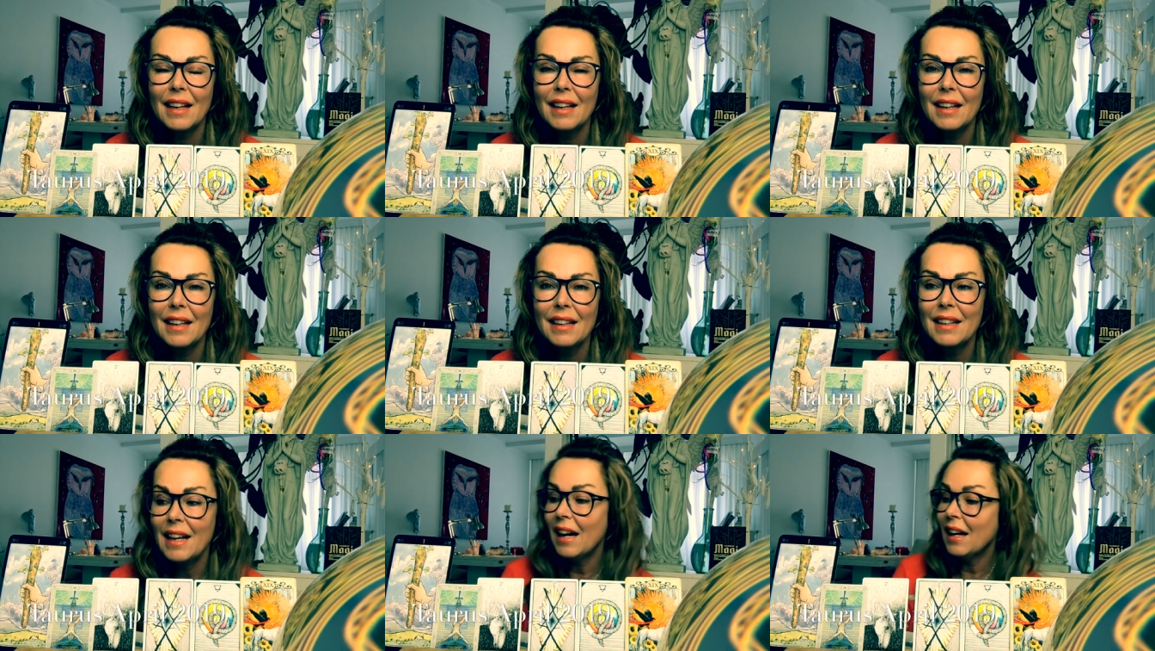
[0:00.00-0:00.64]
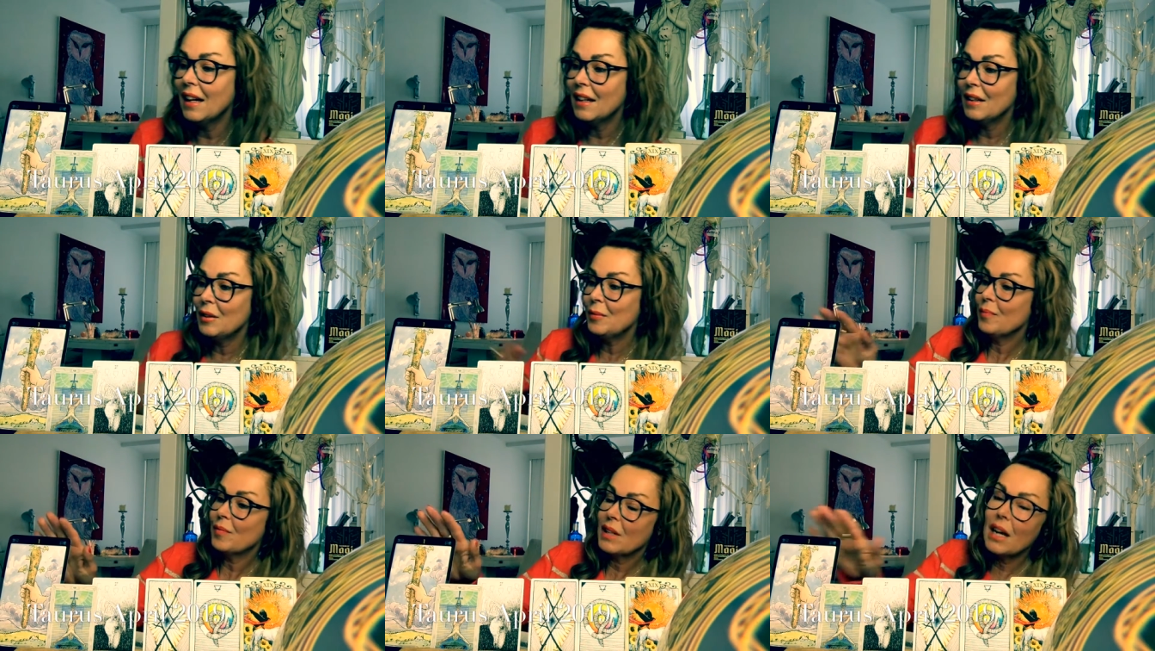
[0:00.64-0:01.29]
And I
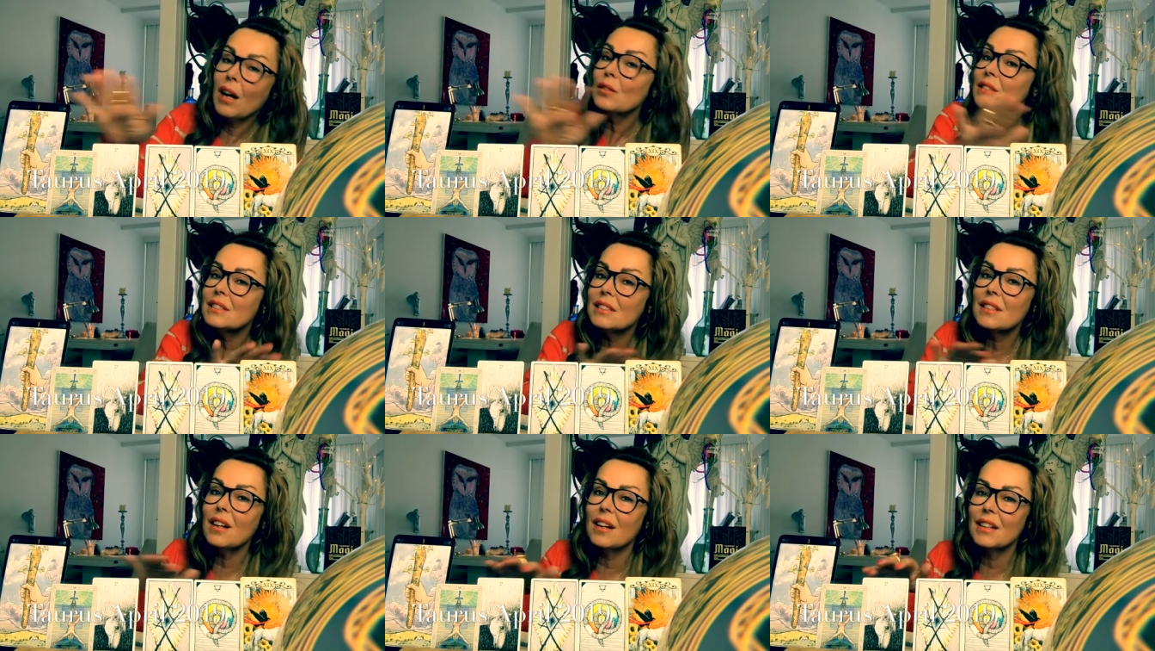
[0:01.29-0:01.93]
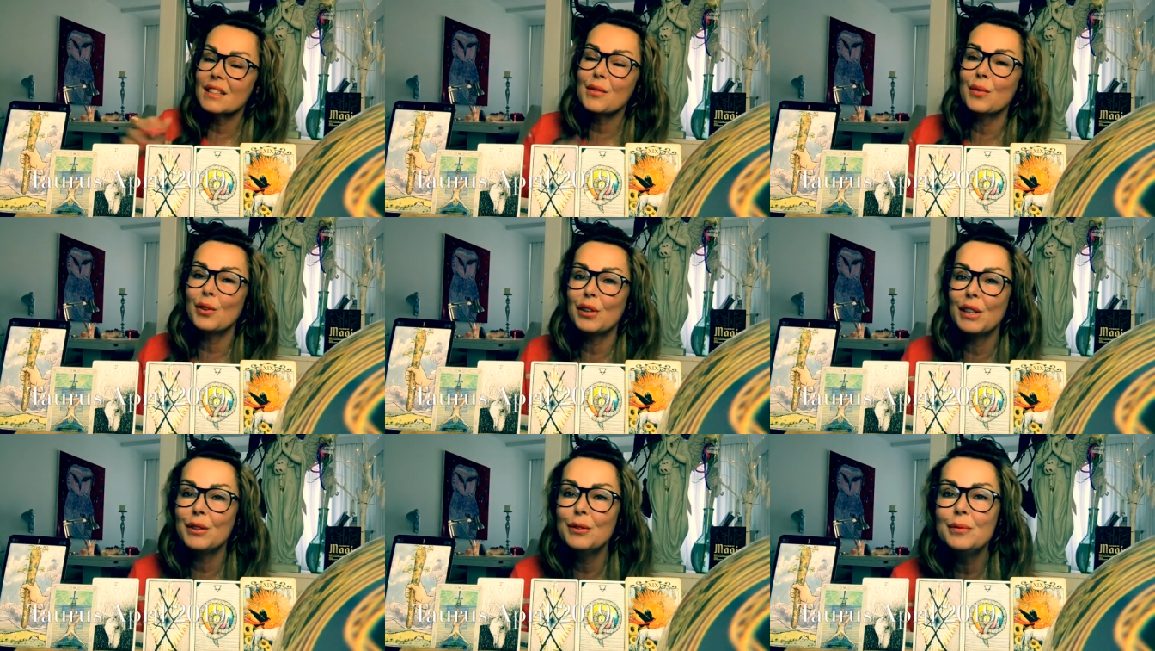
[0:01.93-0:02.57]
counted the cards
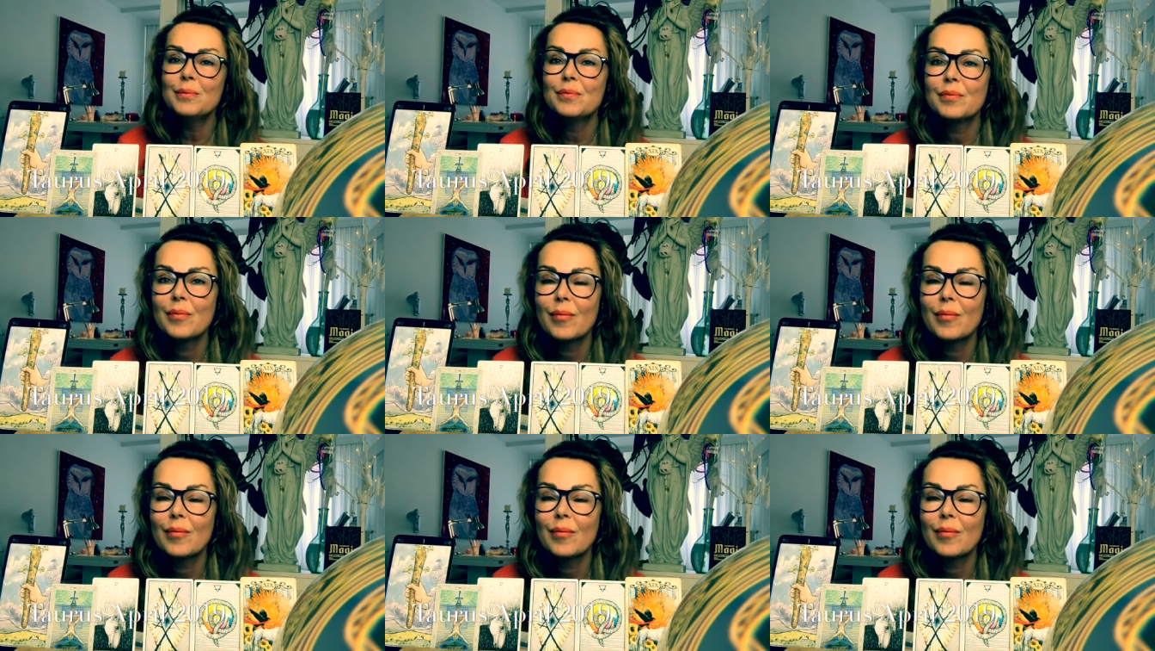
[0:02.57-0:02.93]
for you,